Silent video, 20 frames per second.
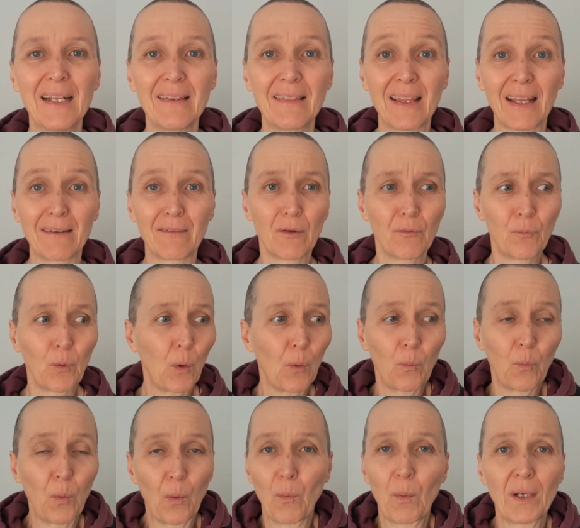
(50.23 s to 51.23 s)
That
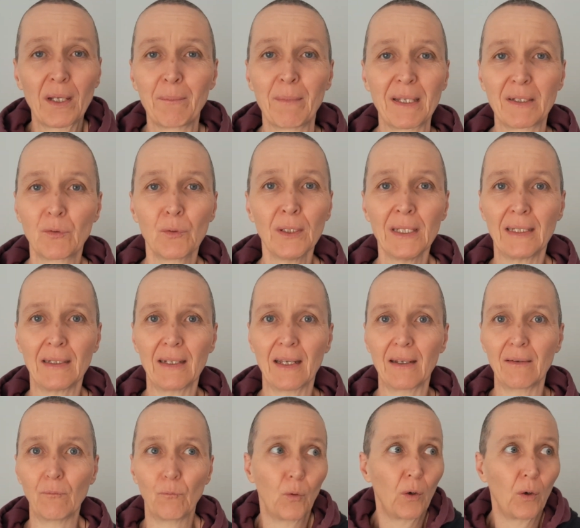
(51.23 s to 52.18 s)
what am I doing then?